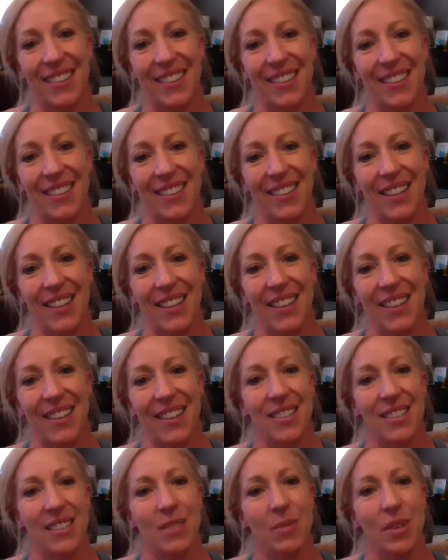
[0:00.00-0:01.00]
Yeah,
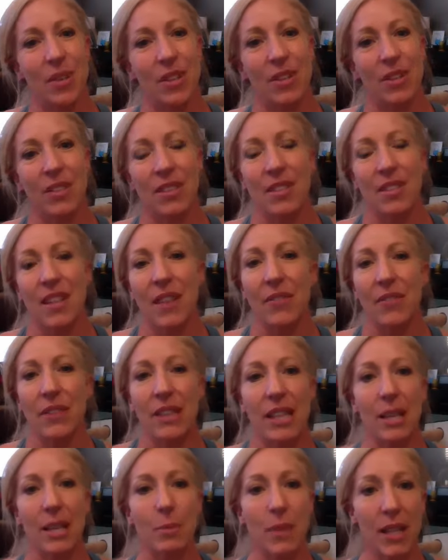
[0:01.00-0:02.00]
this is where you just have
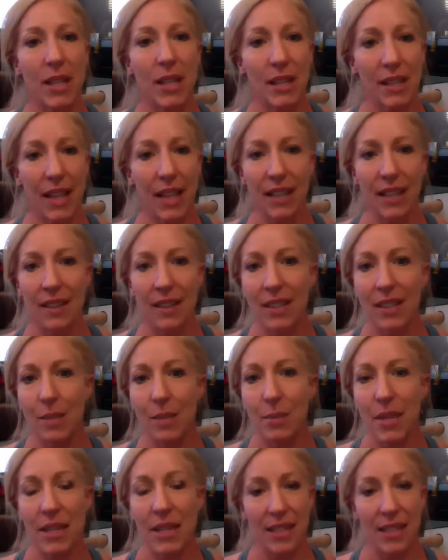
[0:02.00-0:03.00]

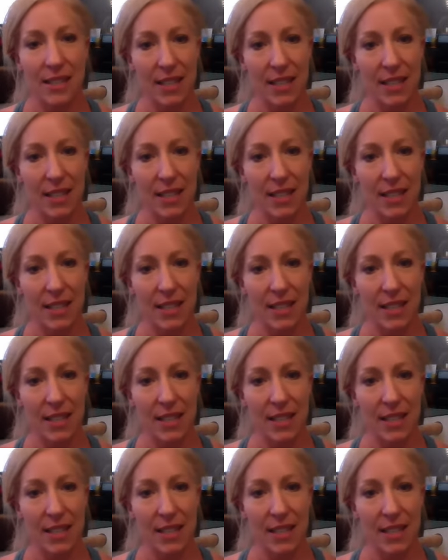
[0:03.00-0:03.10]
limitless,